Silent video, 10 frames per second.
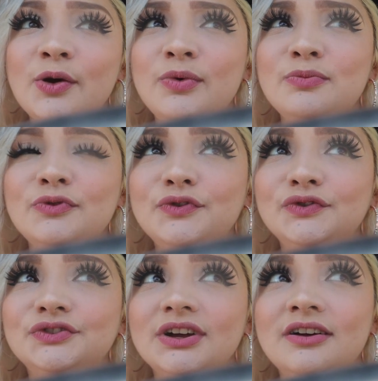we
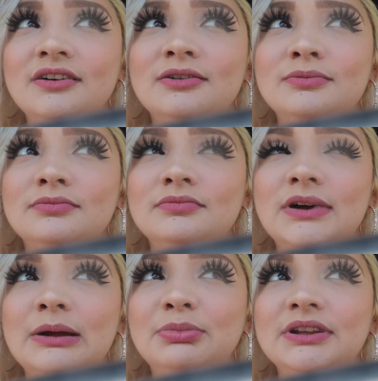moved um
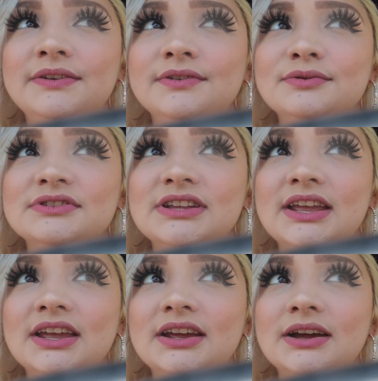i believe it was like